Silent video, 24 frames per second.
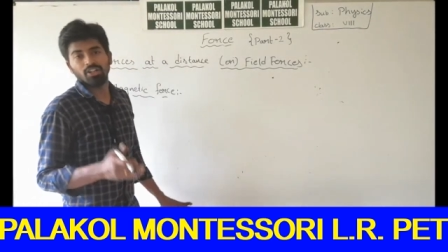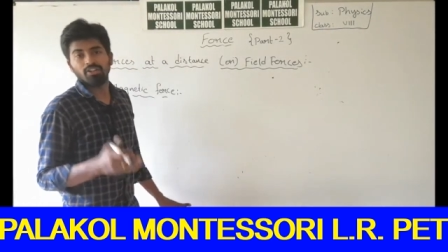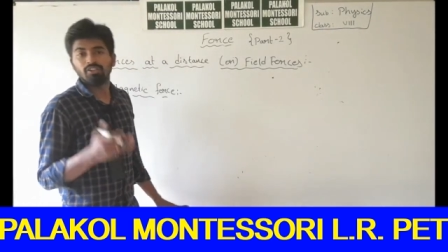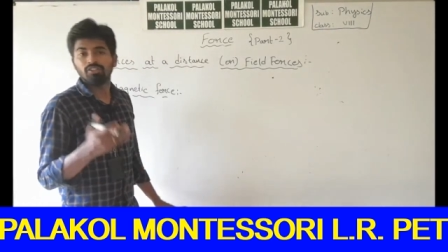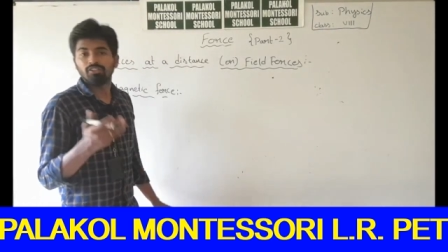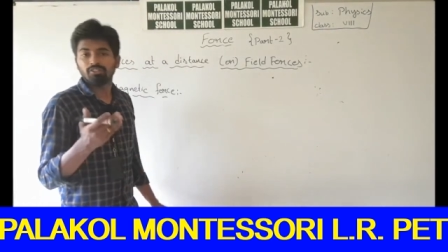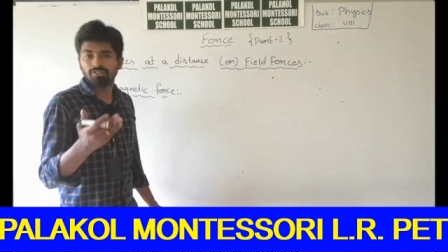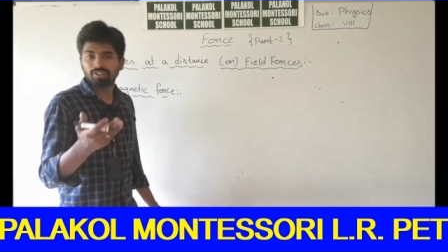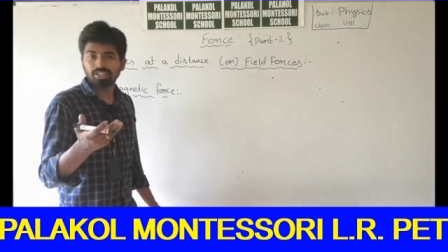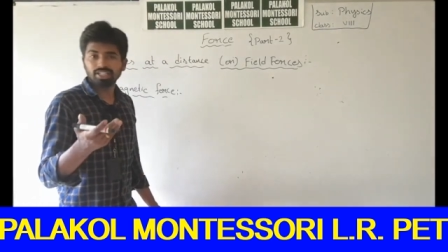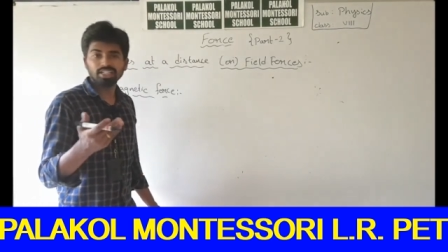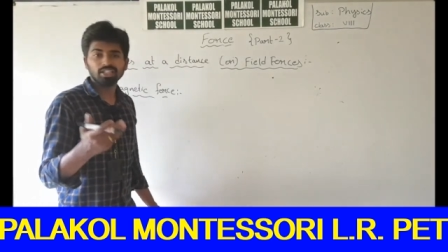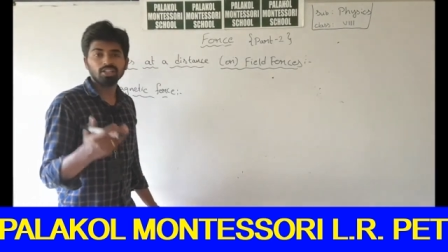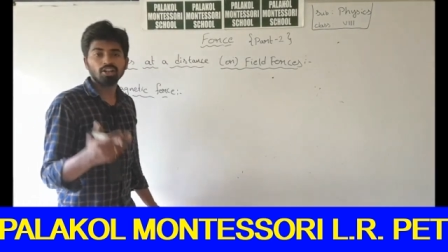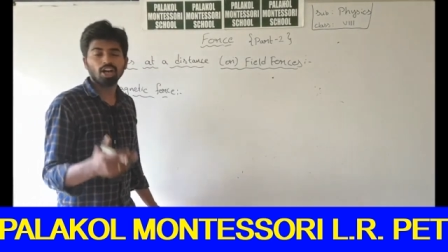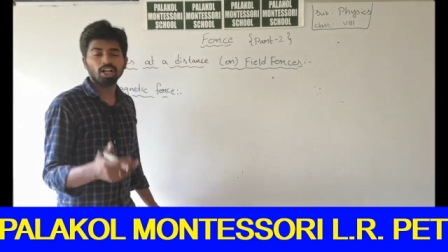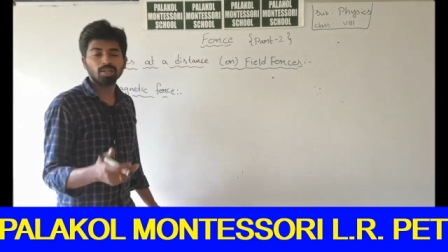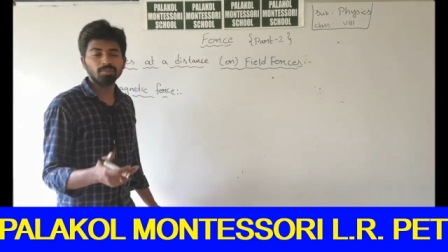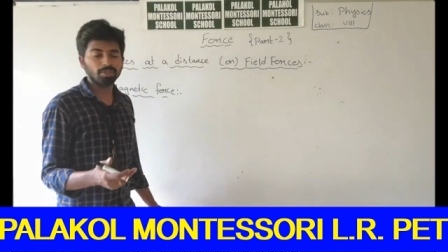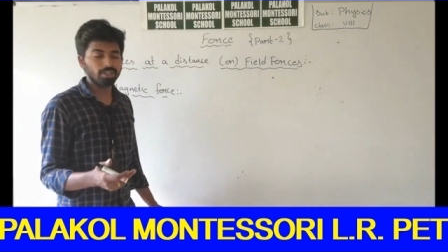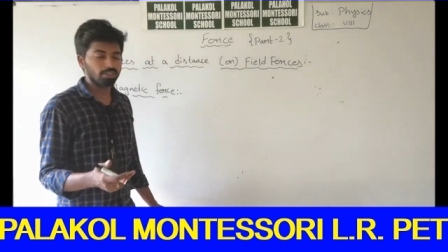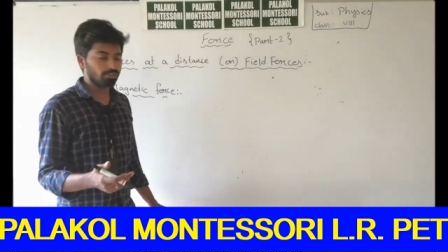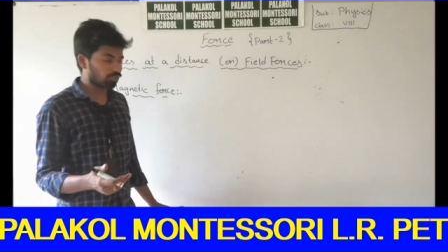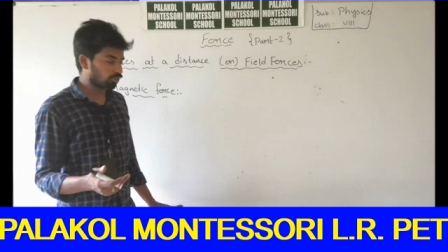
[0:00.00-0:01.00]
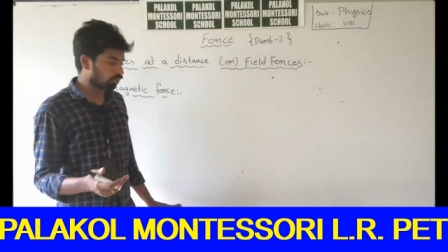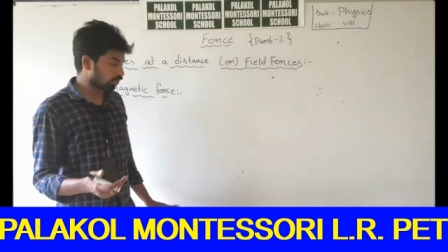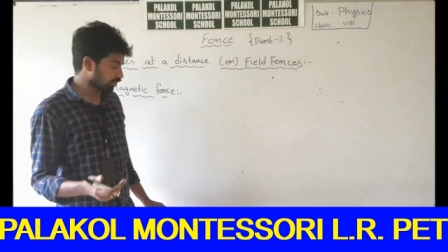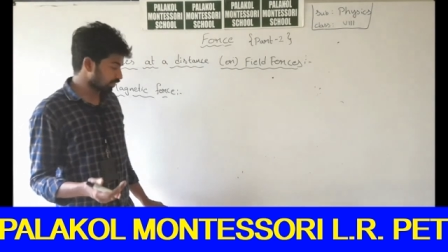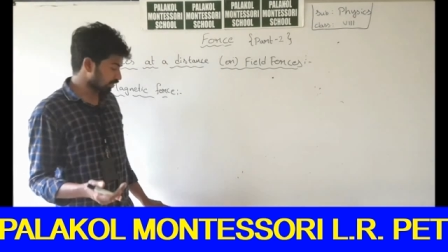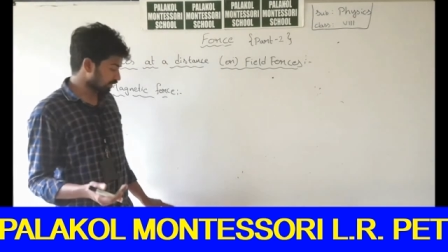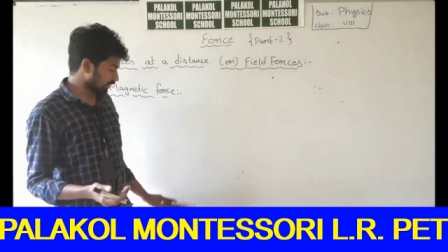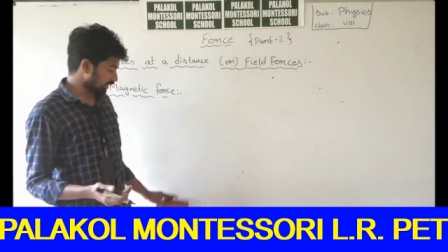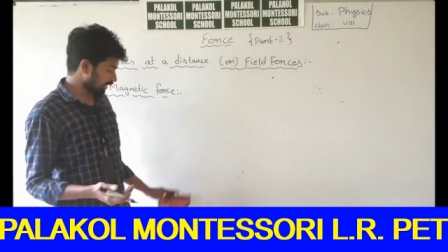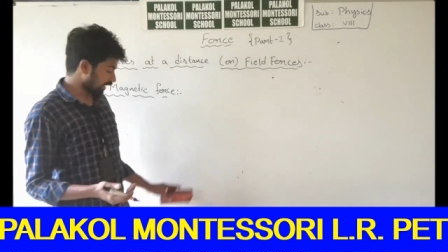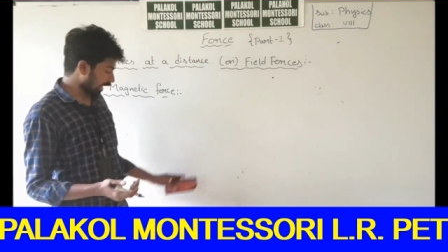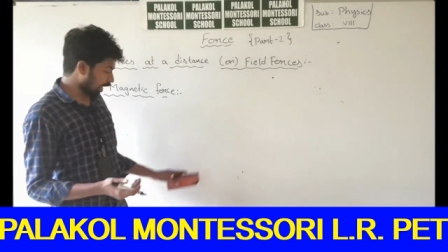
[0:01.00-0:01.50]
For a normal force,
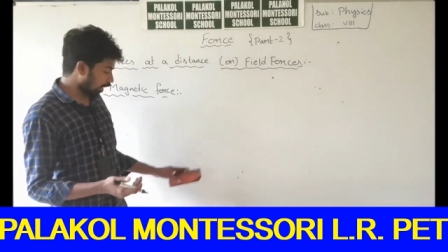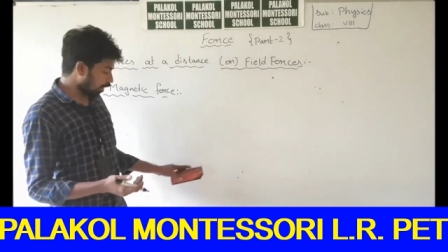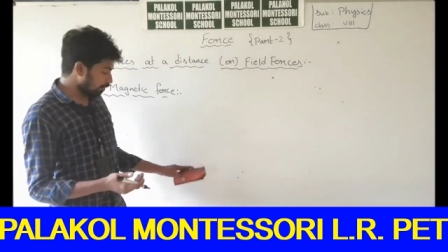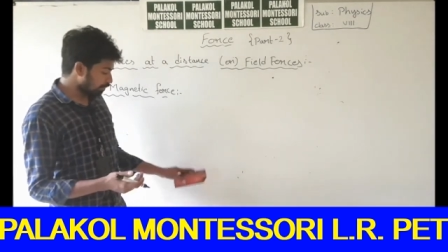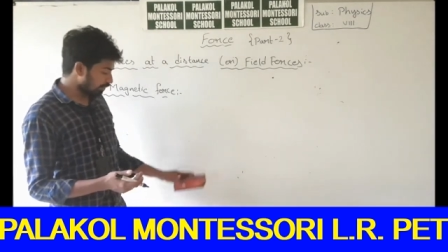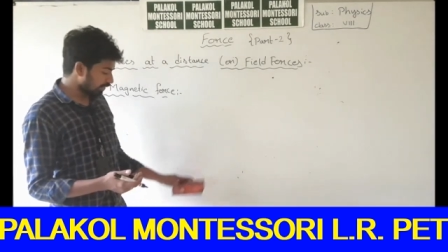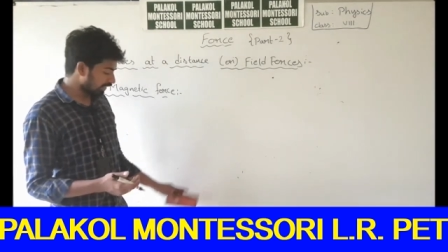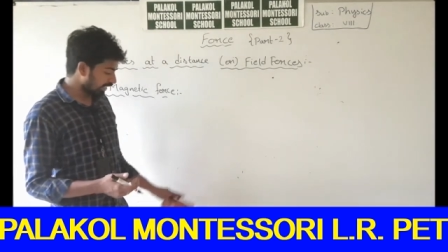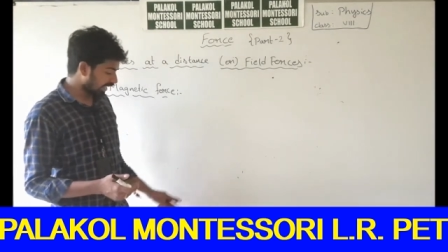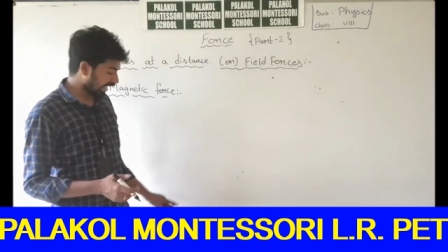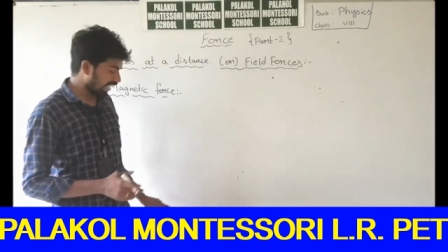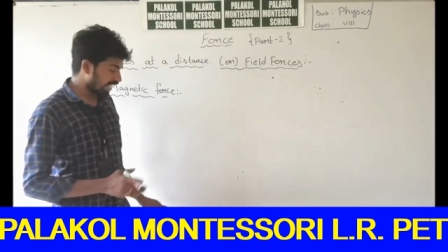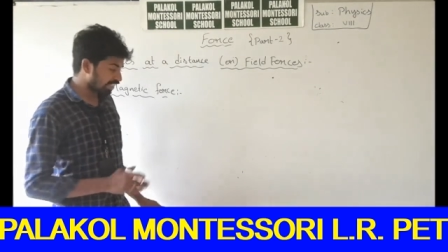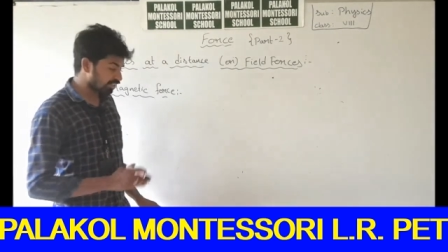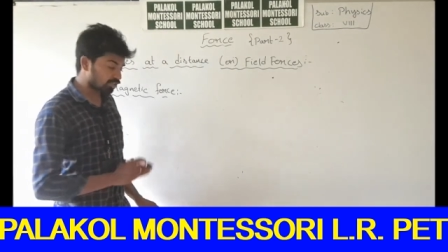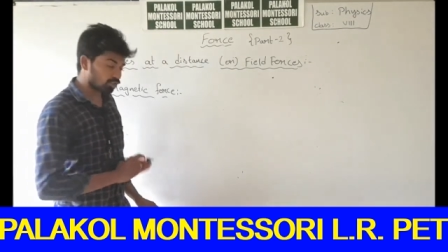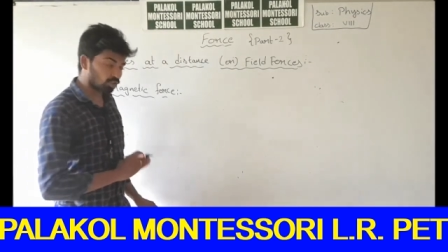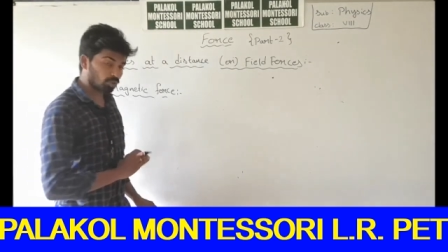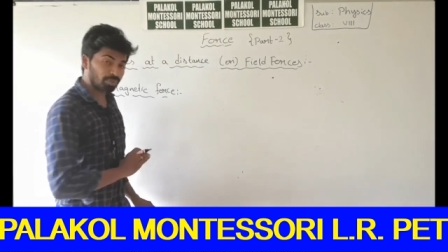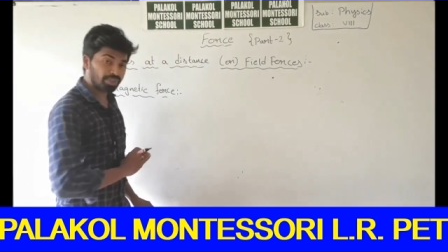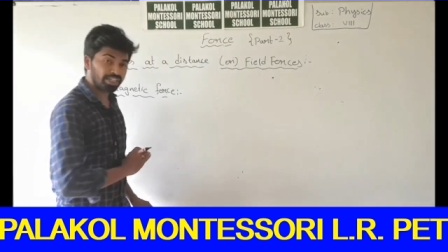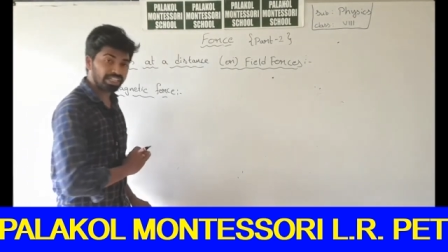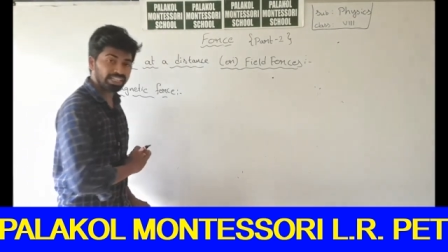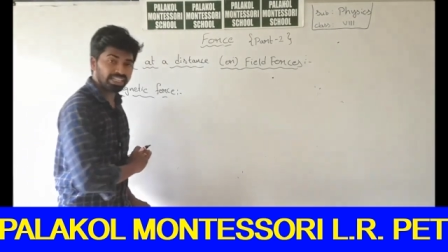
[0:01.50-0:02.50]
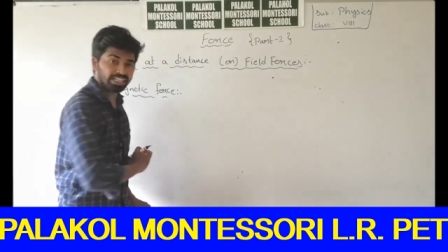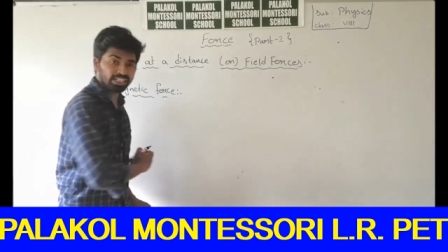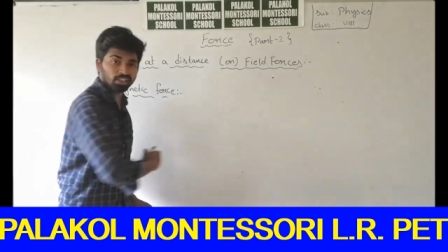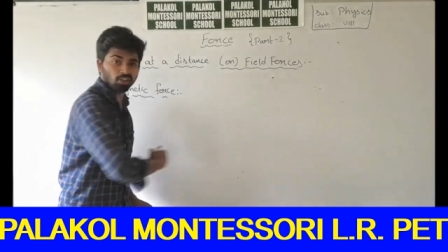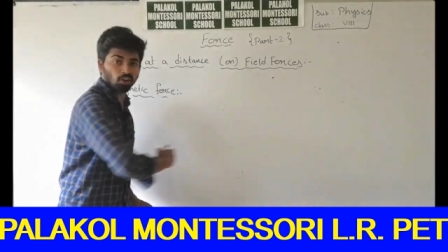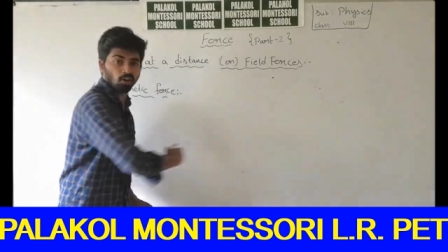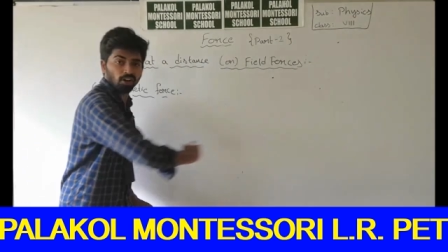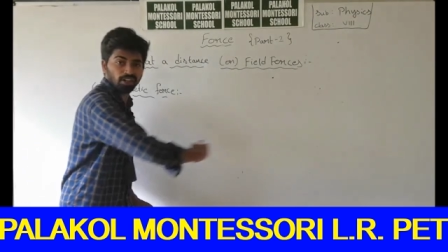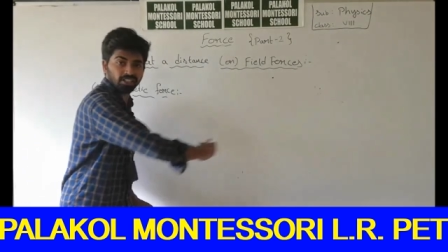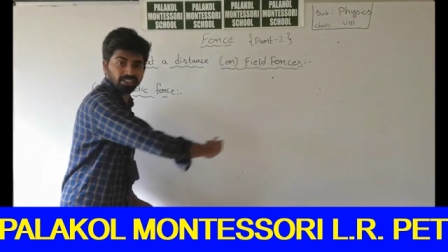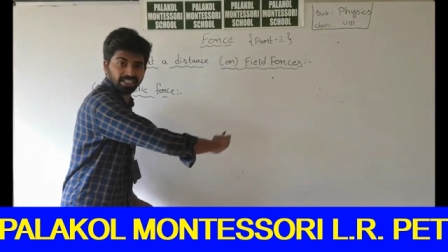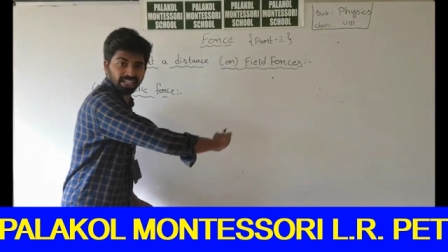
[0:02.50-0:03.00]
the object has to be in
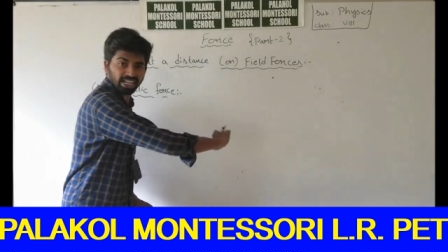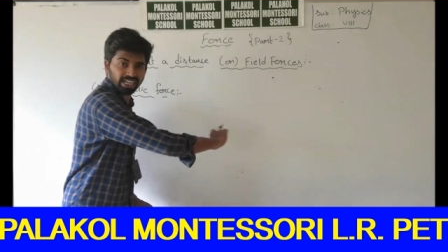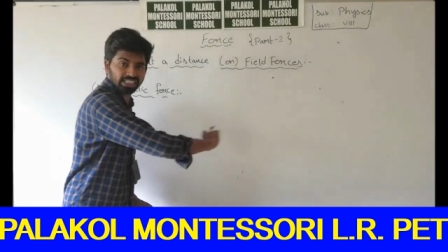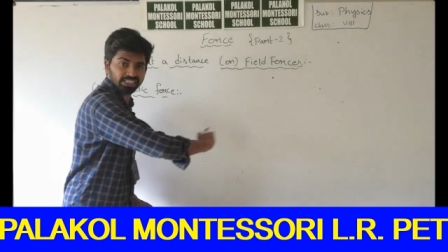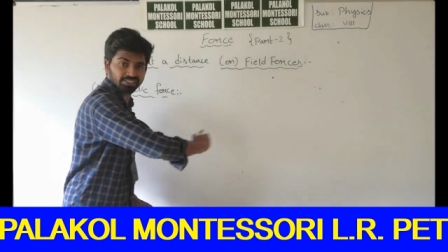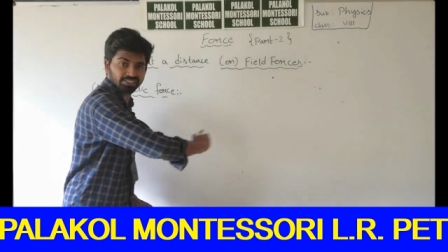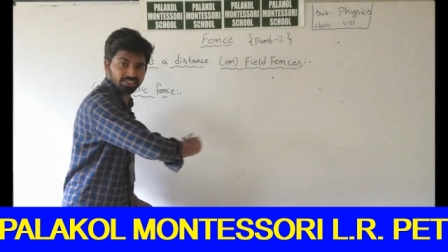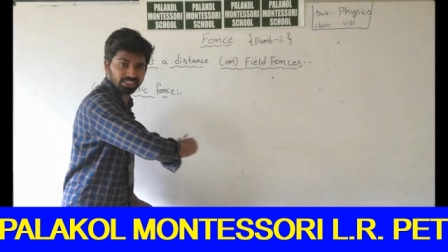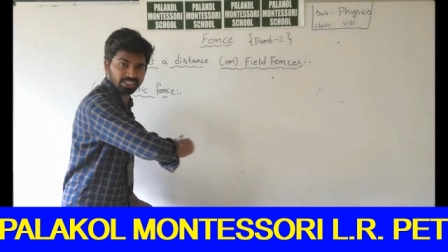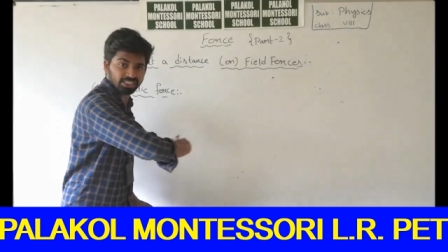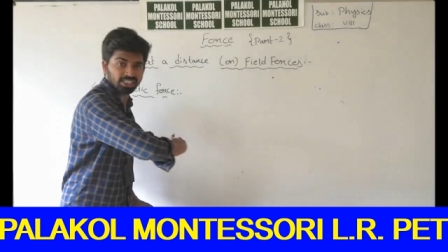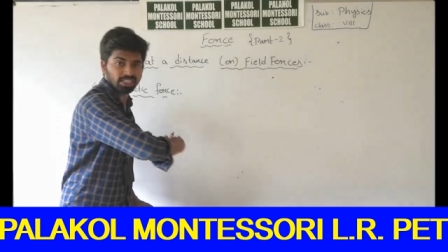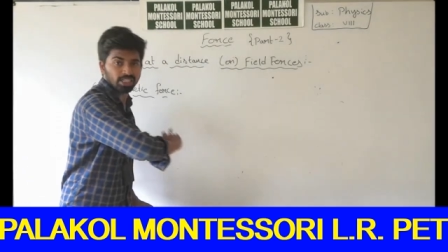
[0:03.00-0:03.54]
contact with